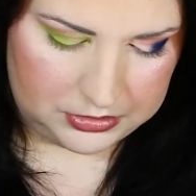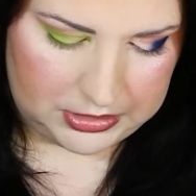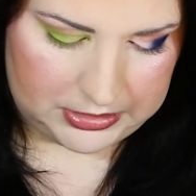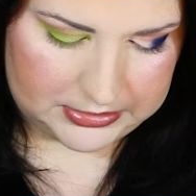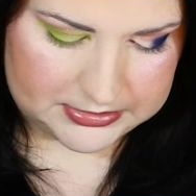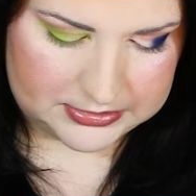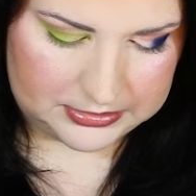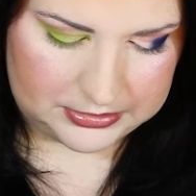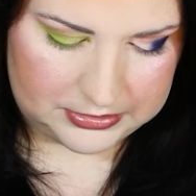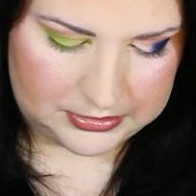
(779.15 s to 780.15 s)
And it's
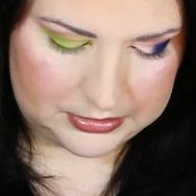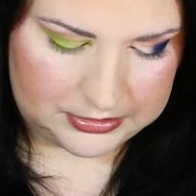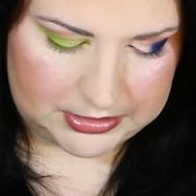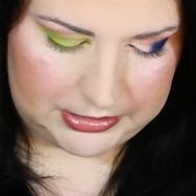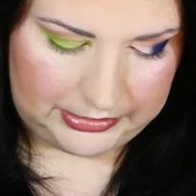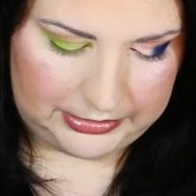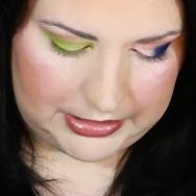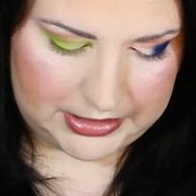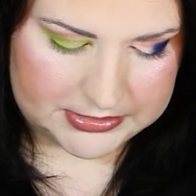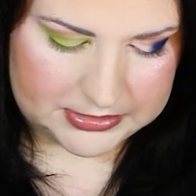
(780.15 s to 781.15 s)
got
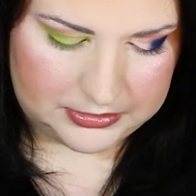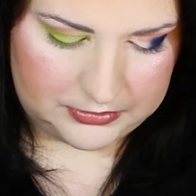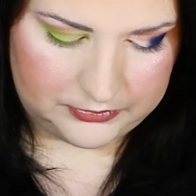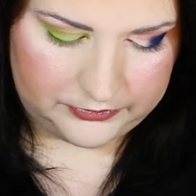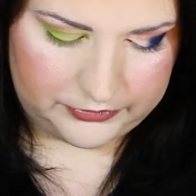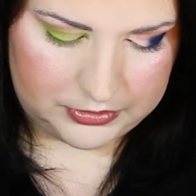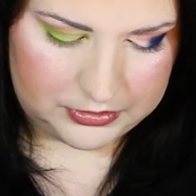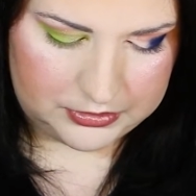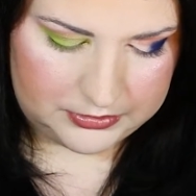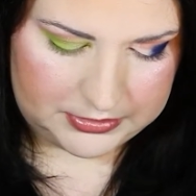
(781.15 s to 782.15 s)
lots of
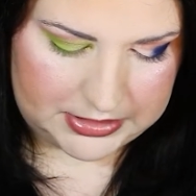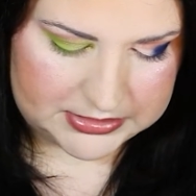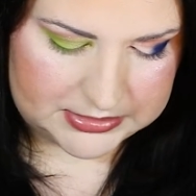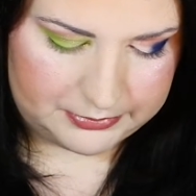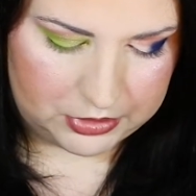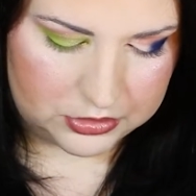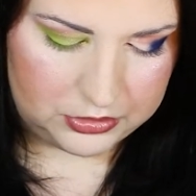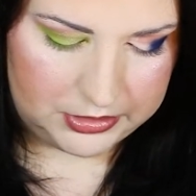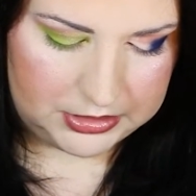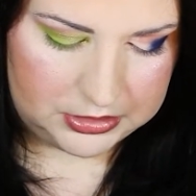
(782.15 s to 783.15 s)
that
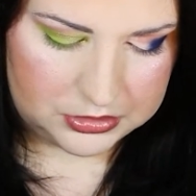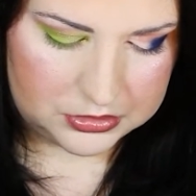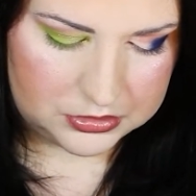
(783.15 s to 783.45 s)
sparkle in it.